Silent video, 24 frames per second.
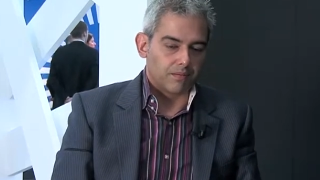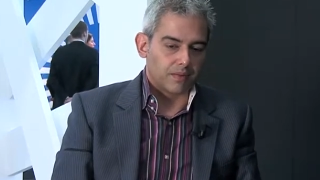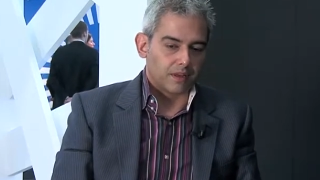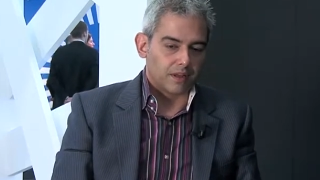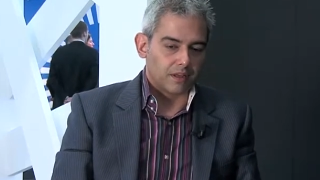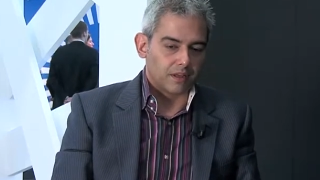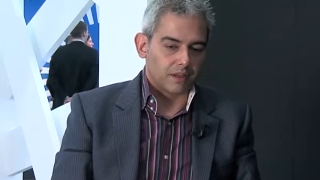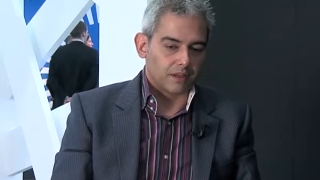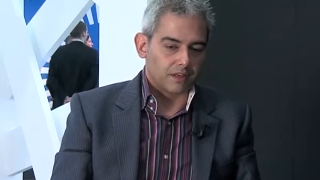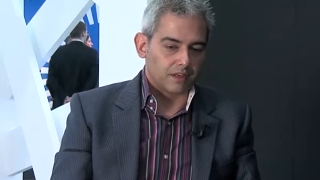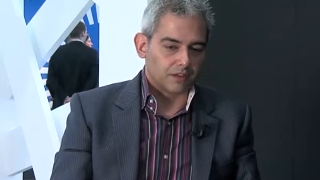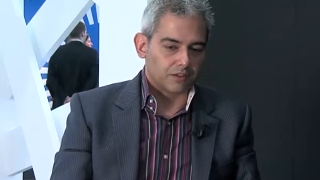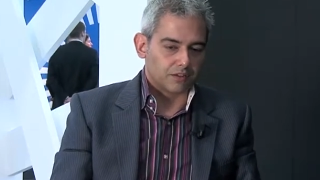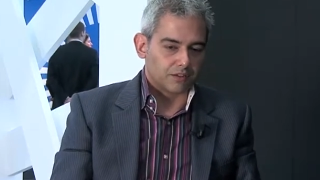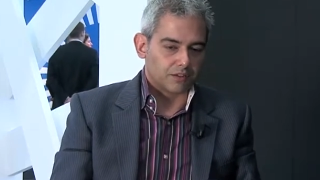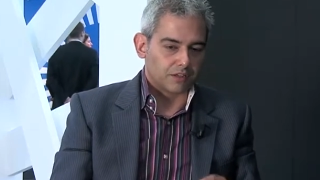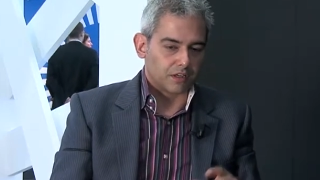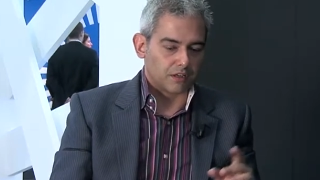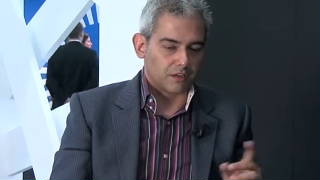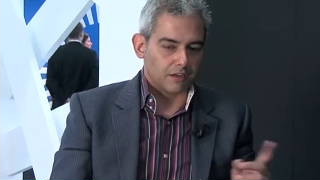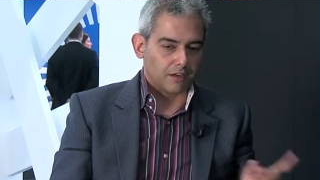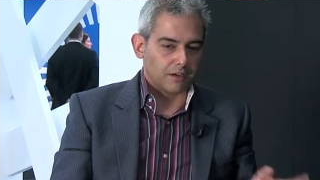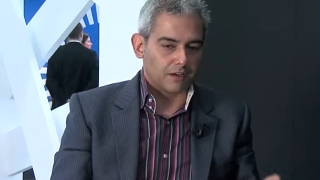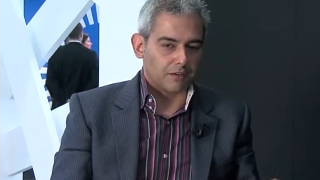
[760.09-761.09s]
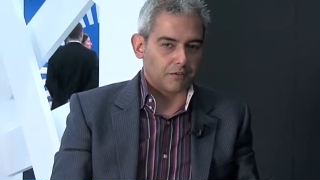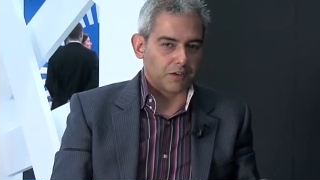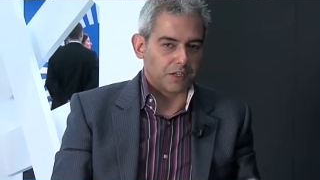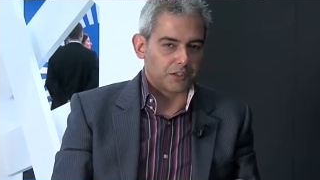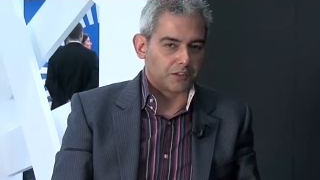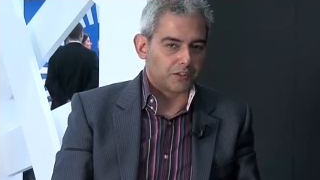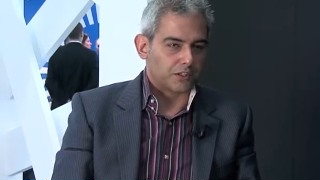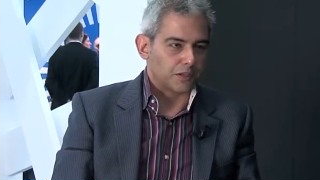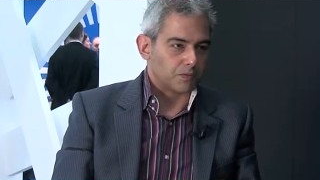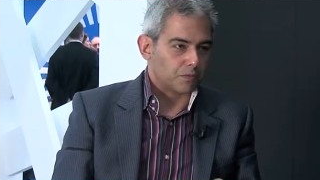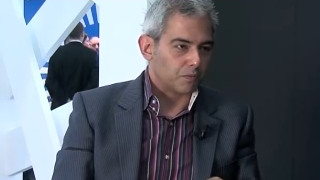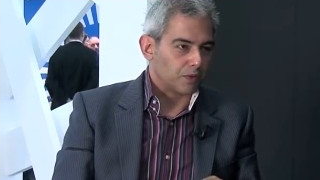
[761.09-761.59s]
Because I read
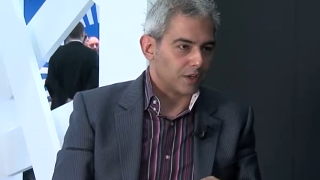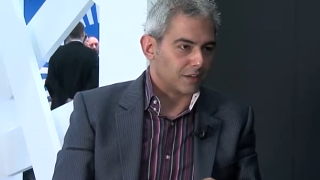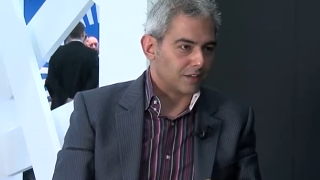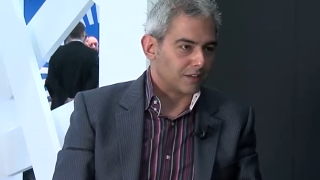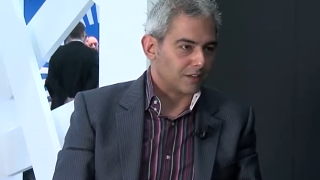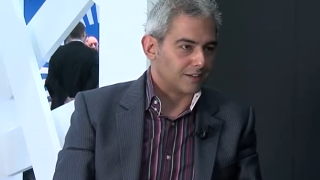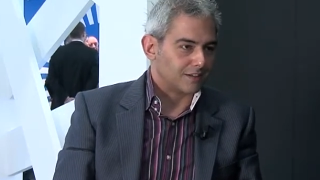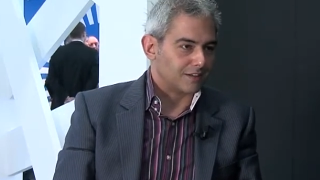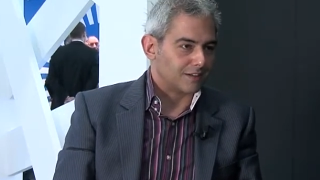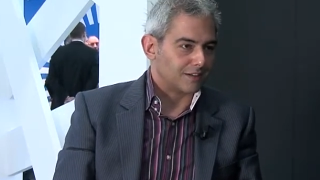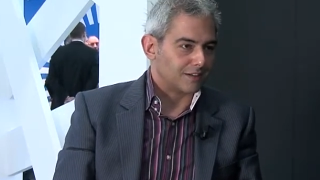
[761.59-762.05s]
somewhere that